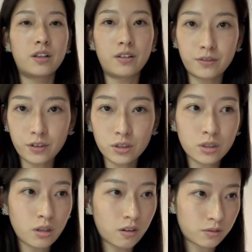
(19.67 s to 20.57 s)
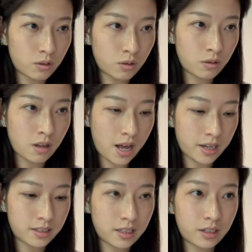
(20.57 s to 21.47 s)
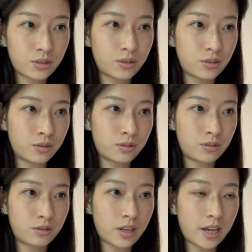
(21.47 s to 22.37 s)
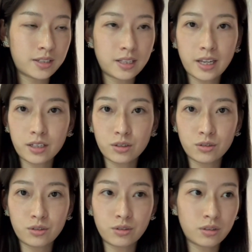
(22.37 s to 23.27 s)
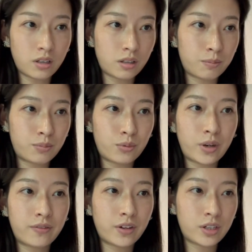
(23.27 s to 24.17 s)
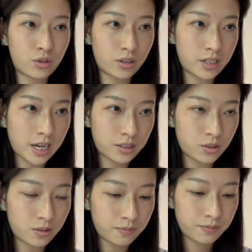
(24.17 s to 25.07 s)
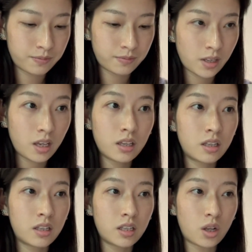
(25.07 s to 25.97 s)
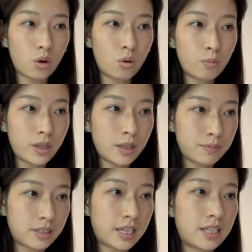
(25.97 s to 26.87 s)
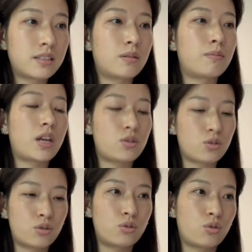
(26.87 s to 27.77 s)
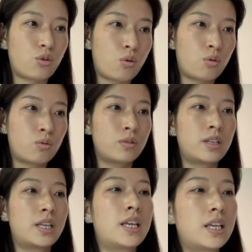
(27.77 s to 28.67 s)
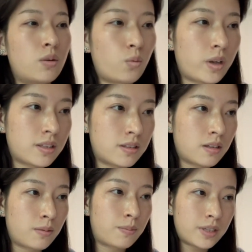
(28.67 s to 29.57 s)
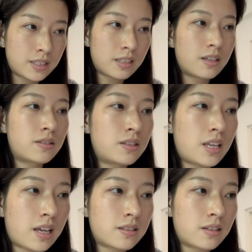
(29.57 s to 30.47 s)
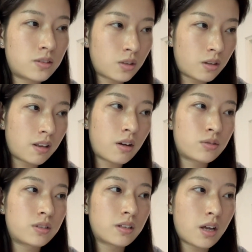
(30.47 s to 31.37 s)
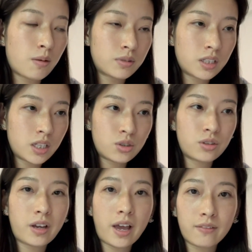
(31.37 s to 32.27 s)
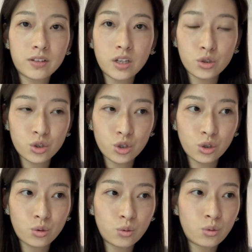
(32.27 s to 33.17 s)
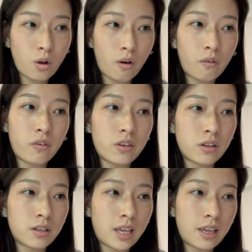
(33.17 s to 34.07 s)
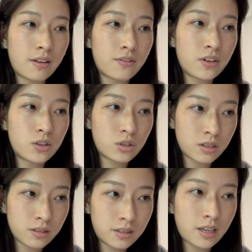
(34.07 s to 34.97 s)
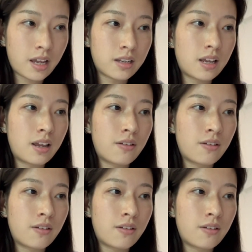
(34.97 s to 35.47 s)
First of all, I'd like to do a brief introduction. OB plays a major role with the business as it allows the company to have control over the efficiency and